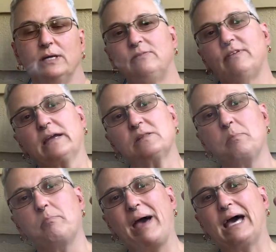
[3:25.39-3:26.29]
In fact, the
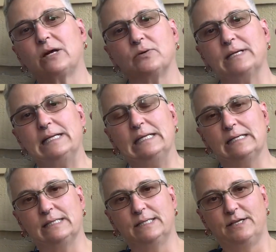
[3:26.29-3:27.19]
battery
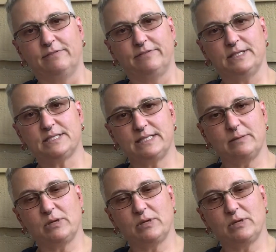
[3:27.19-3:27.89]
for this thing,